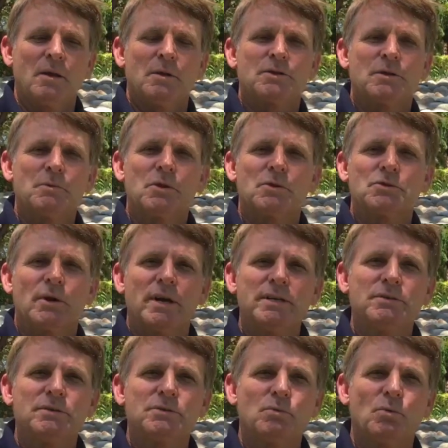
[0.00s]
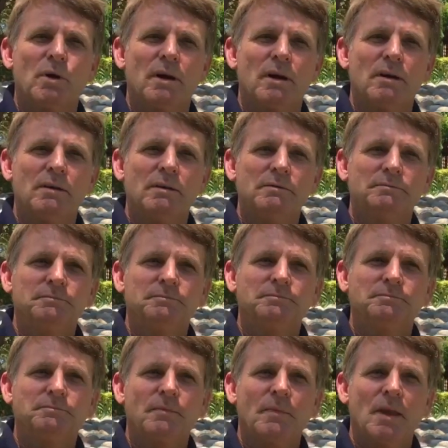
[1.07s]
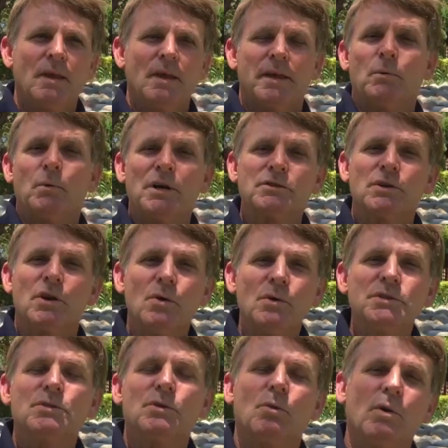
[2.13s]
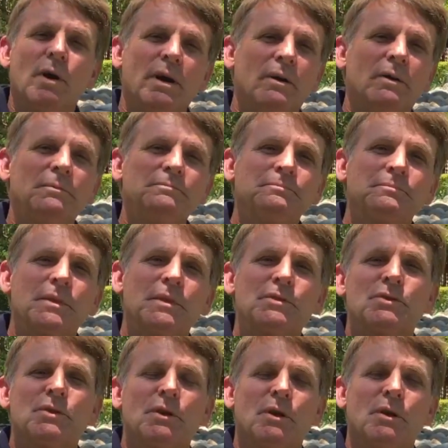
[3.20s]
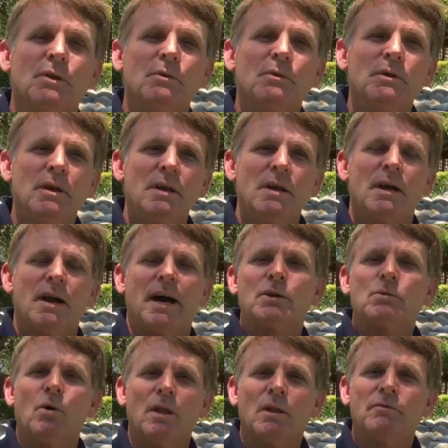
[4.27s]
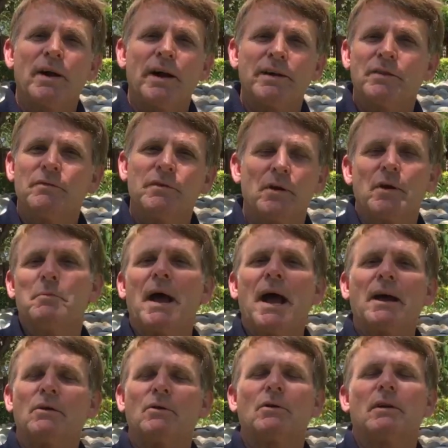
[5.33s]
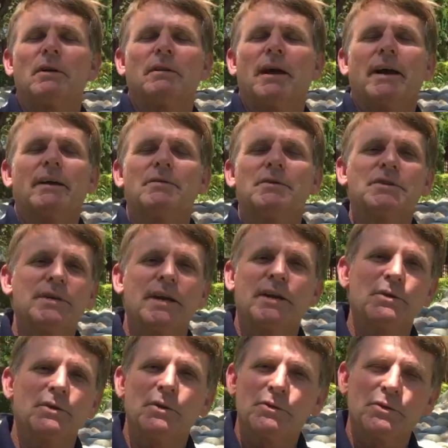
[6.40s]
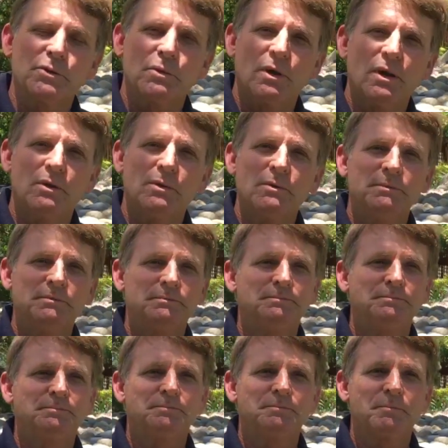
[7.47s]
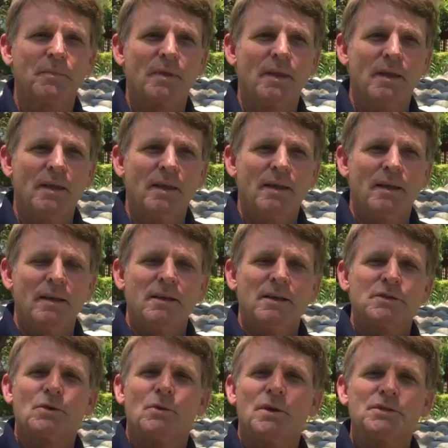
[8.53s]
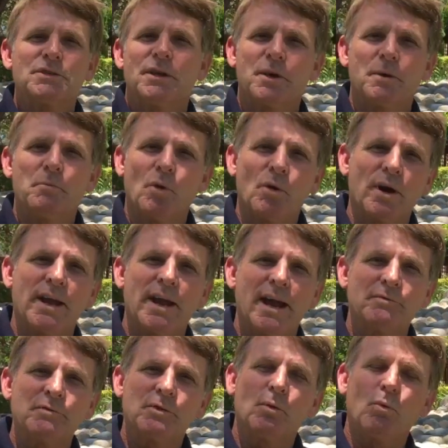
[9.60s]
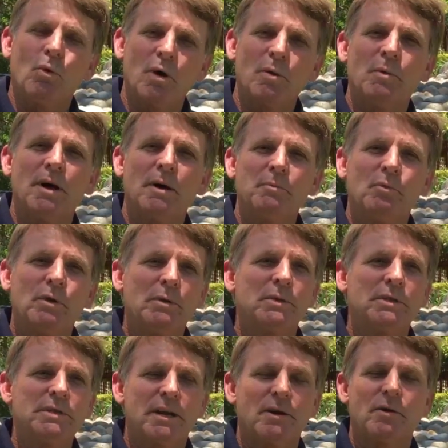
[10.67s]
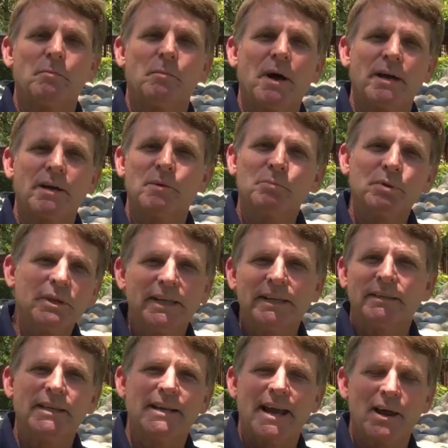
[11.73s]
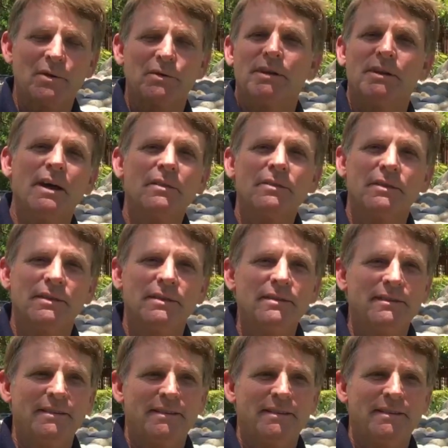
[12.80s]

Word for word: some of those races where it wasn't going so well. And so I'd qualify in the very back or like on the second or third row. So on Sunday morning after the warm up, we would tear the bike completely down to nothing.